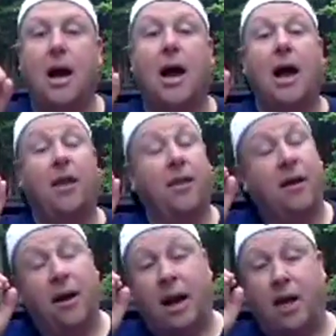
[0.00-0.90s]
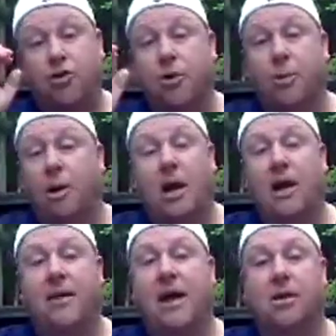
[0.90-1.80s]
I attribute a
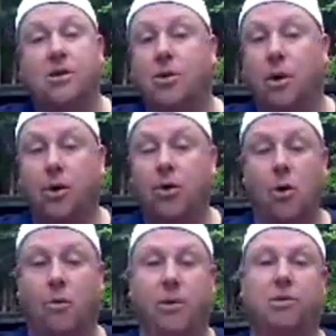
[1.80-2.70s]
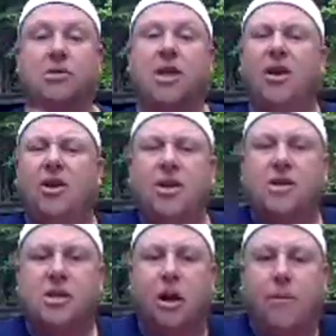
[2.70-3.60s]
lot of that to our new home builders. Thank
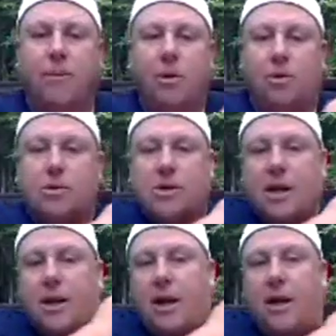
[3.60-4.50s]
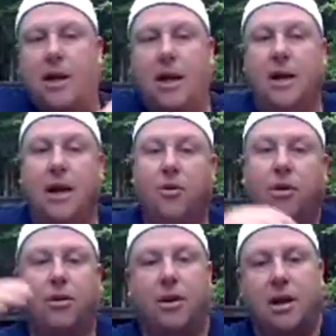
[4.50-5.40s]
goodness that our builders and not
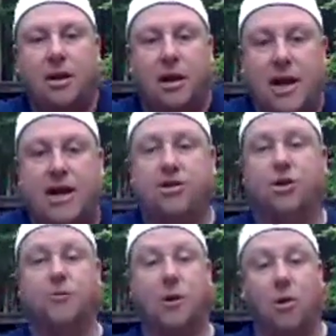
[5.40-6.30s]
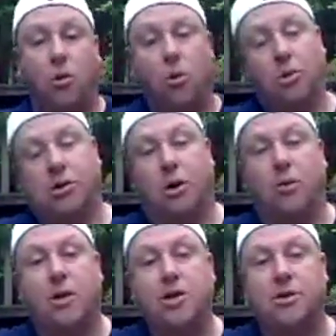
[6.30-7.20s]
only the nationals, but our locals and
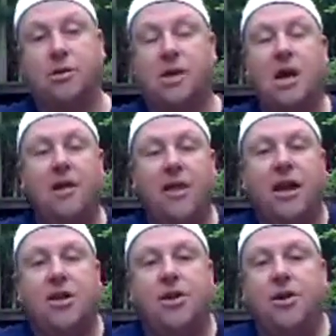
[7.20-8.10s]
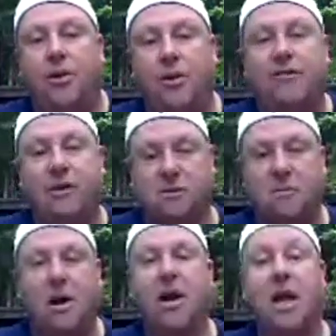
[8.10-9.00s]
our regionals, they continue to invest
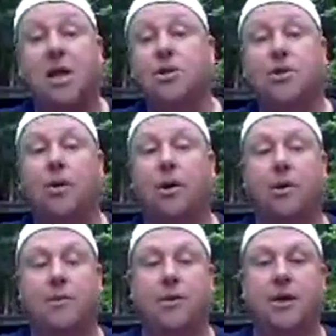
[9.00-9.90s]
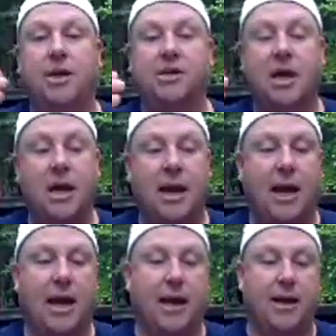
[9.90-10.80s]
money into our communities
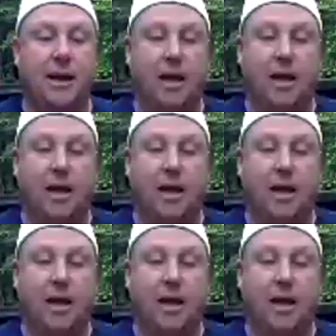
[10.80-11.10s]
and